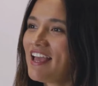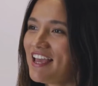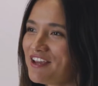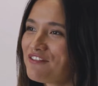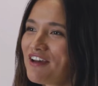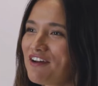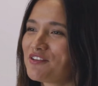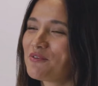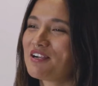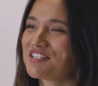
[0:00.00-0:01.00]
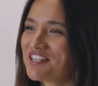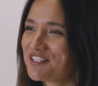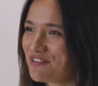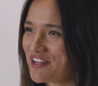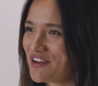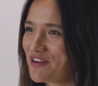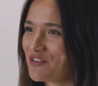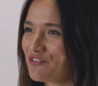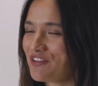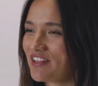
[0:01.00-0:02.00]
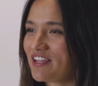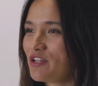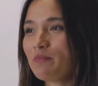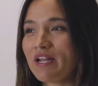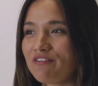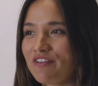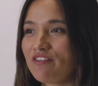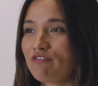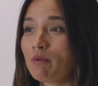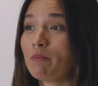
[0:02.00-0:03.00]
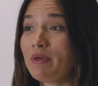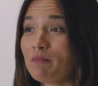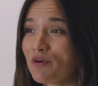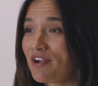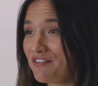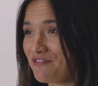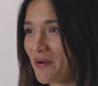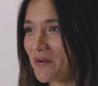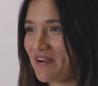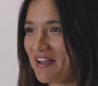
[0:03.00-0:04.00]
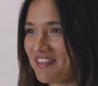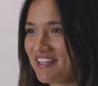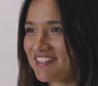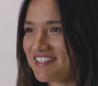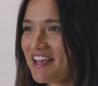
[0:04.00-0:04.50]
If, after watching this video, you feel like you'd benefit from a bit more info around this,